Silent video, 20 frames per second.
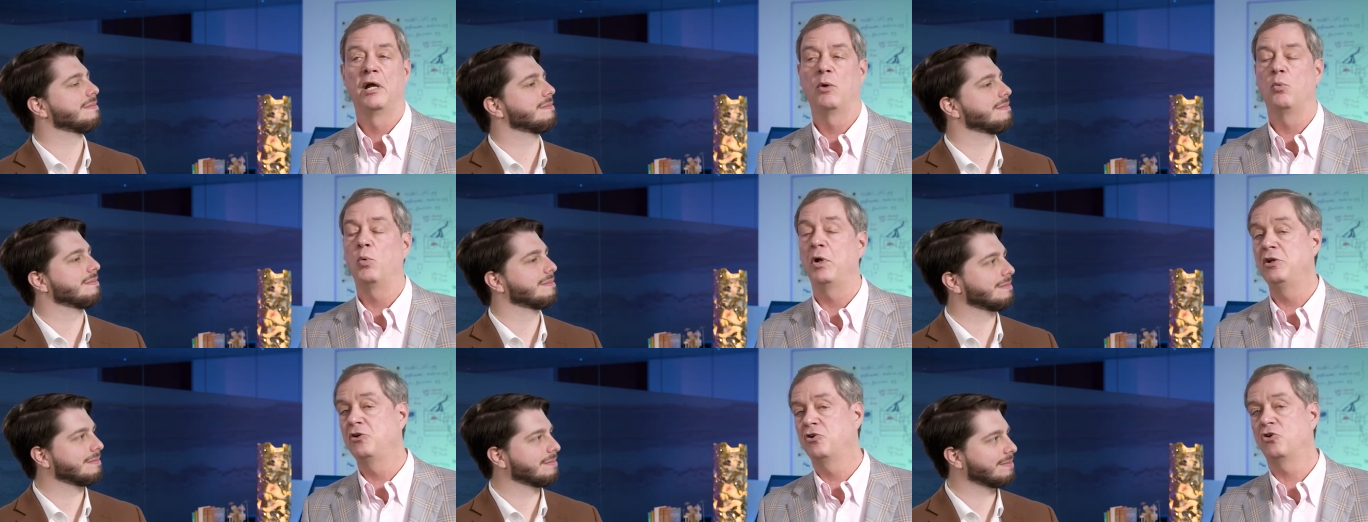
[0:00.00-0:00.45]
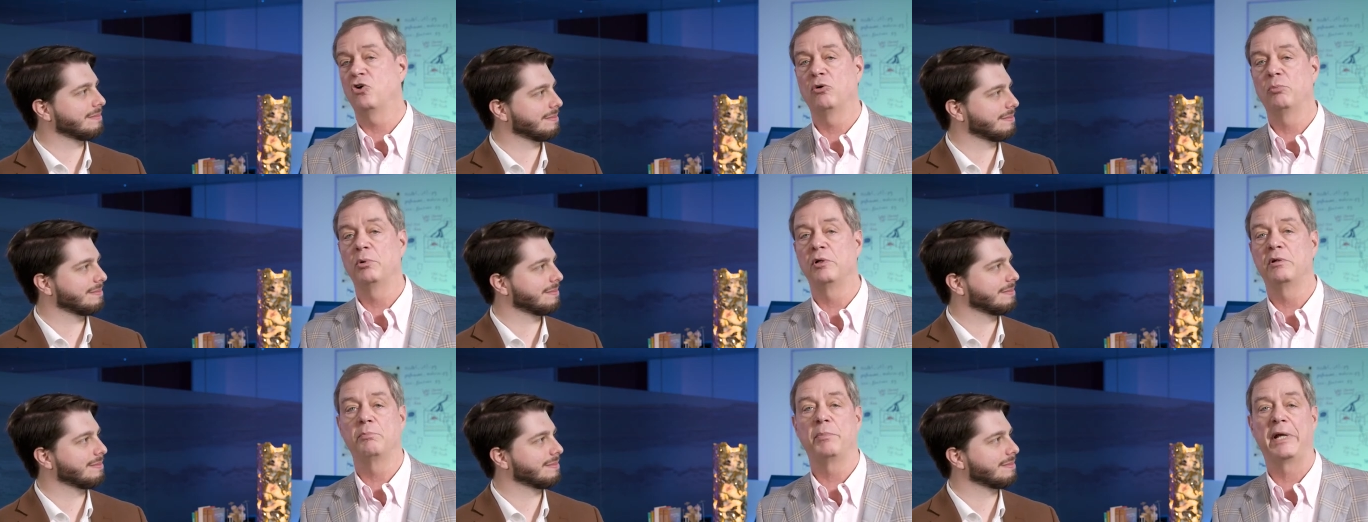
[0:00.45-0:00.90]
Speaker 1: wind
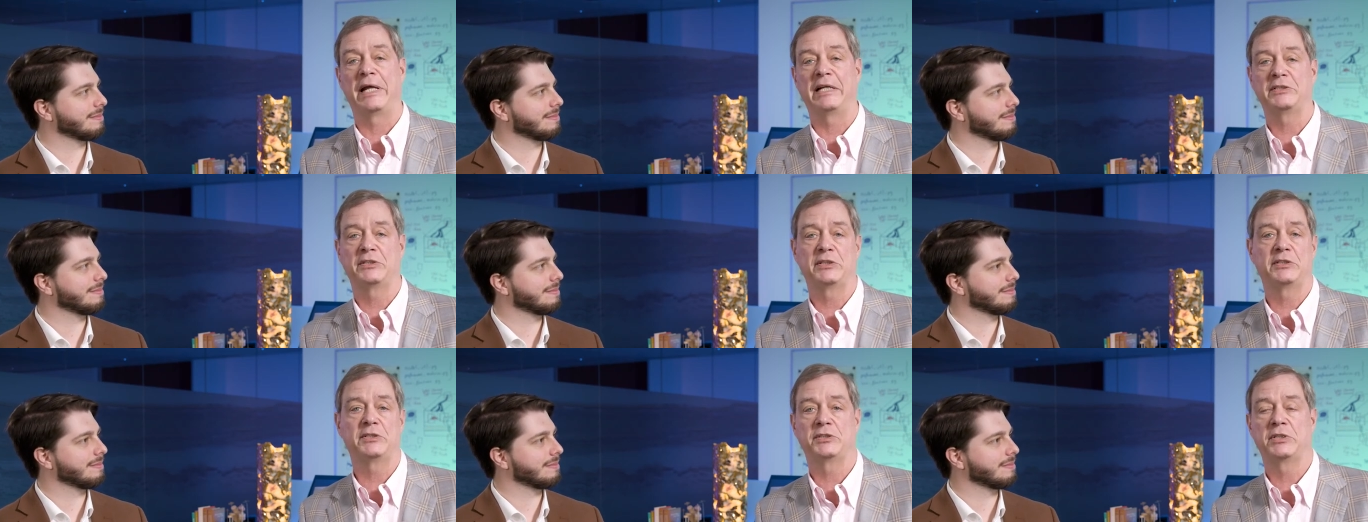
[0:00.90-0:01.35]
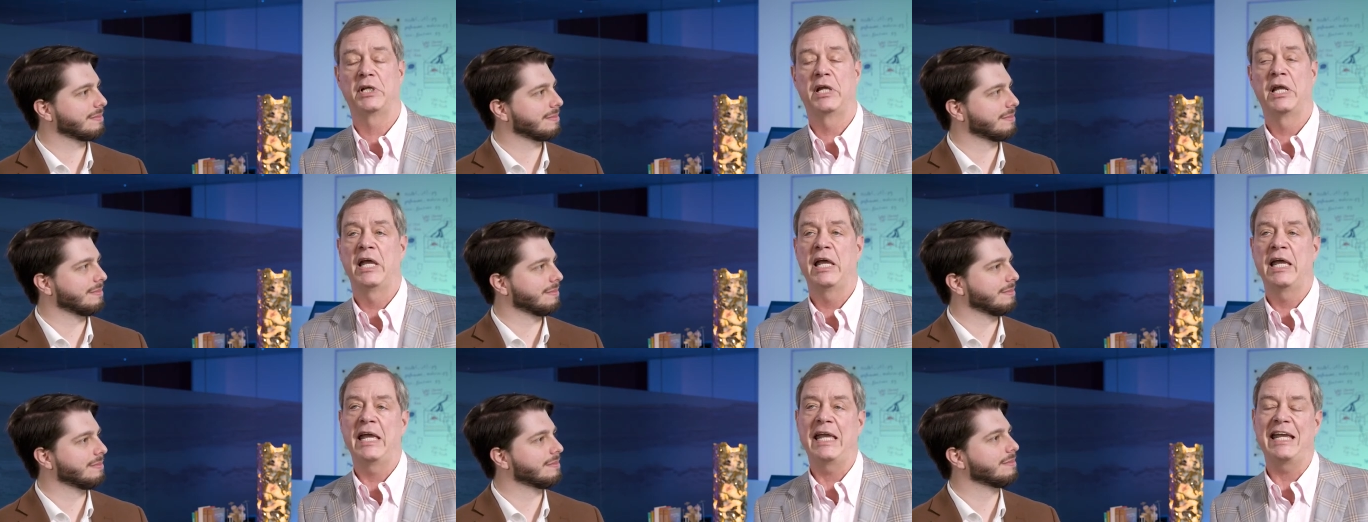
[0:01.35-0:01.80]
turbines bases.
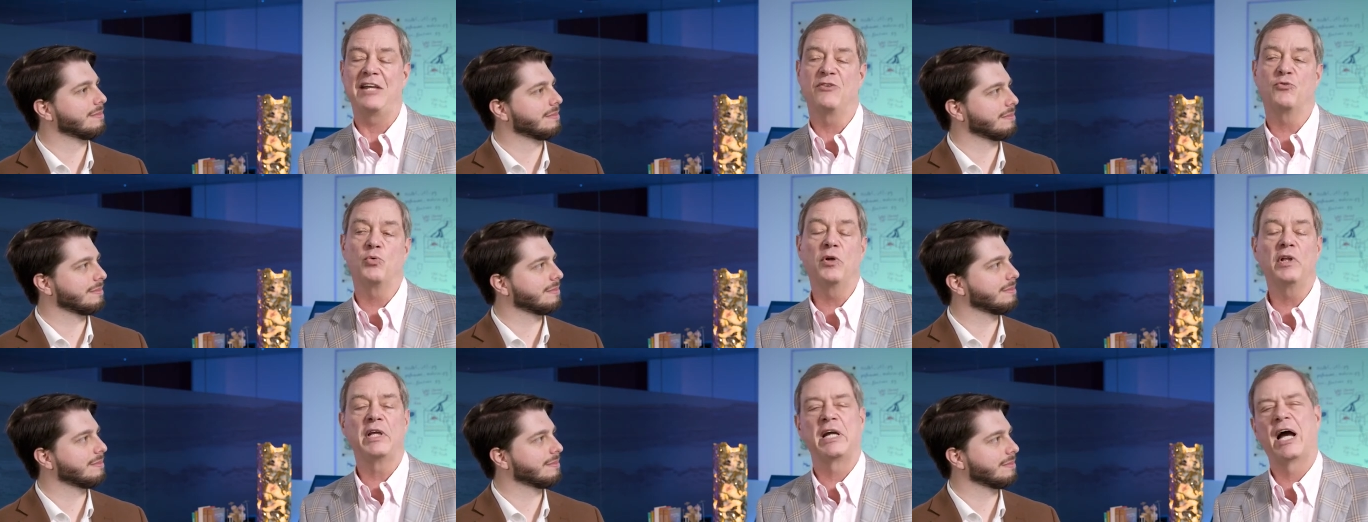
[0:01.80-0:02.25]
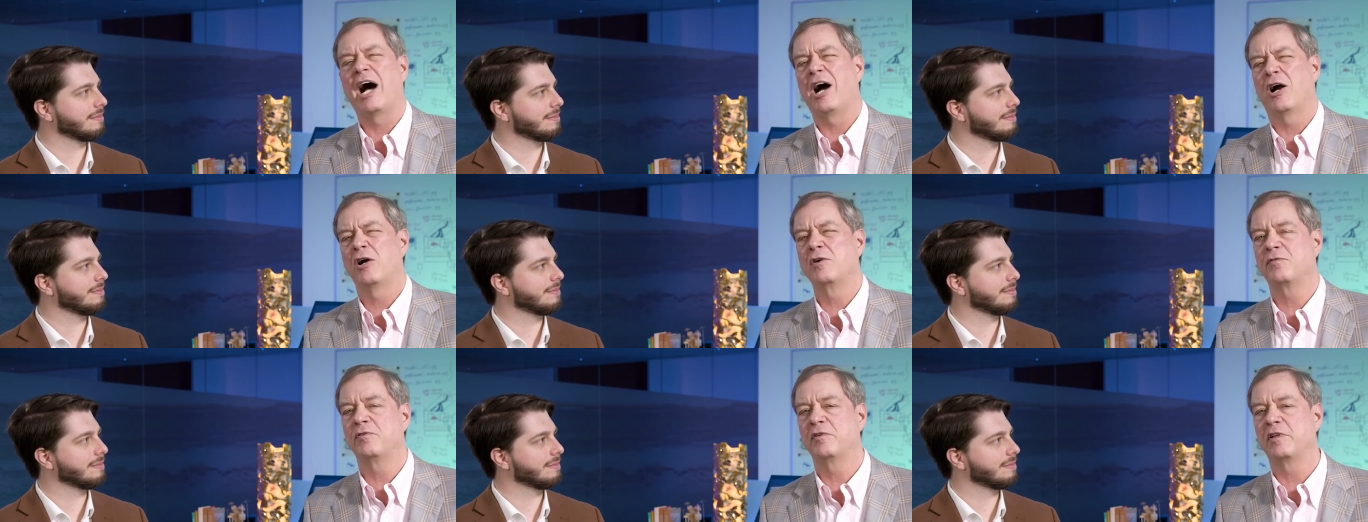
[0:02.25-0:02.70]
It's really
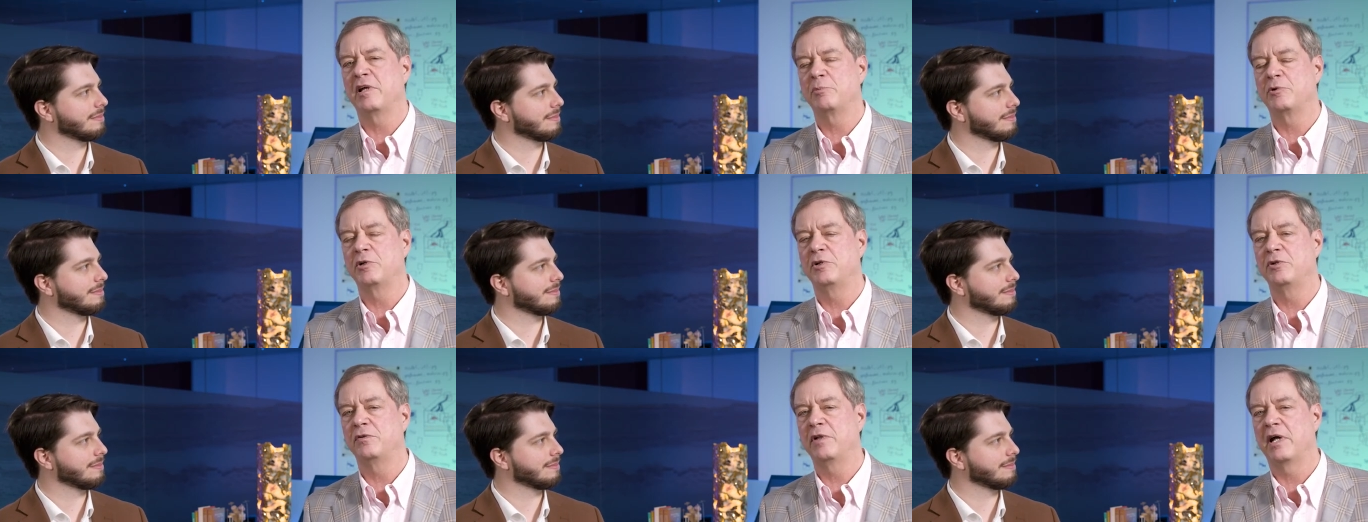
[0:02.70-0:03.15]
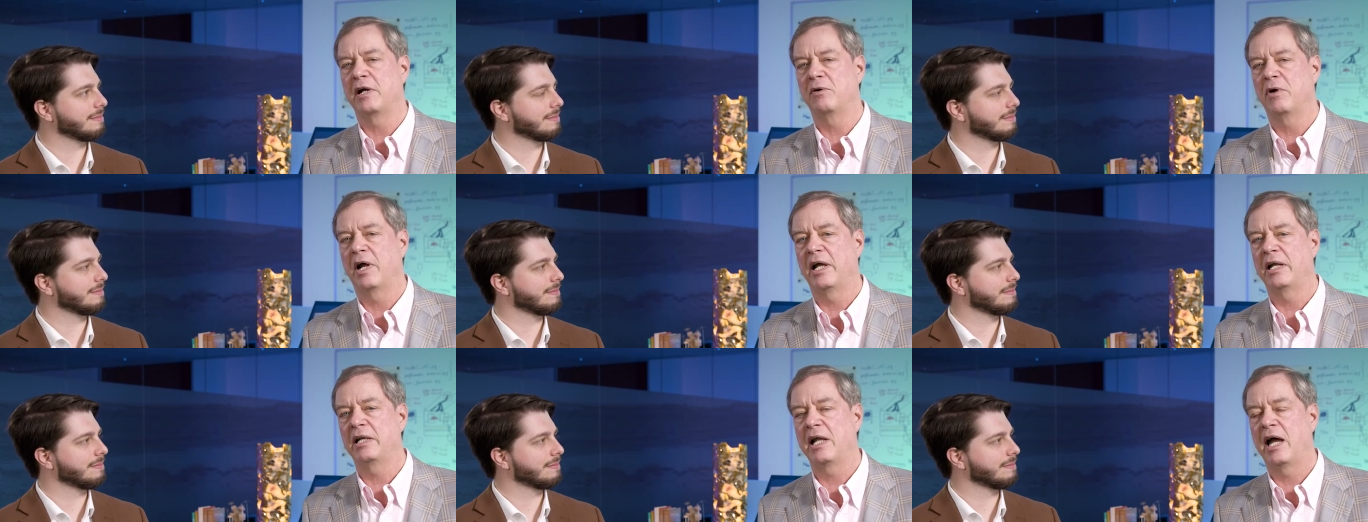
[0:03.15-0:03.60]
hard for them to do that
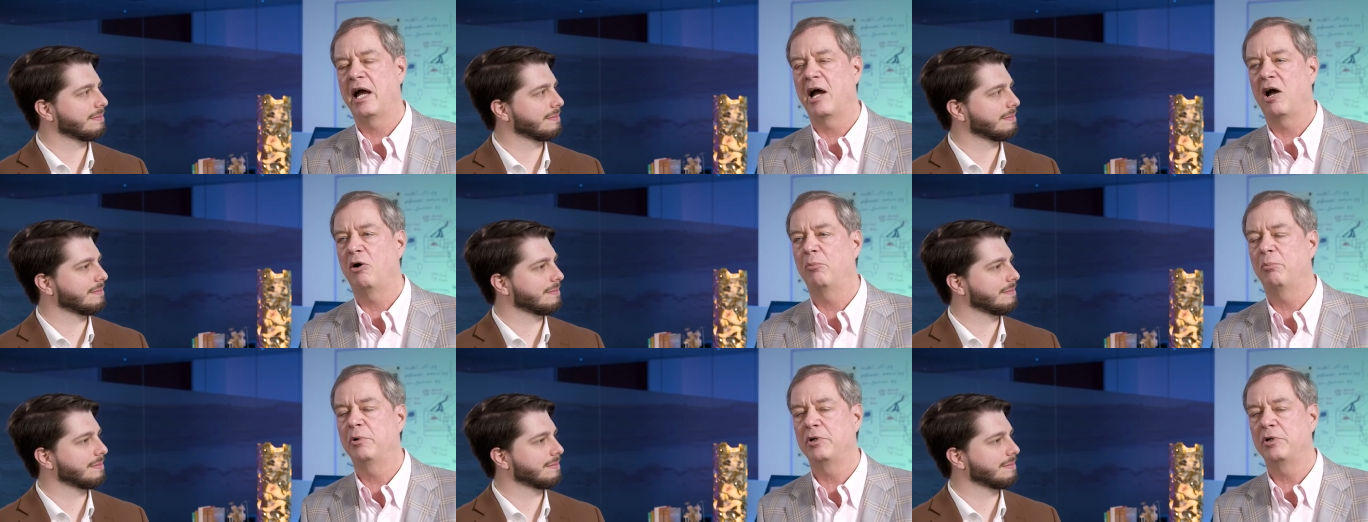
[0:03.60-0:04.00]
right now,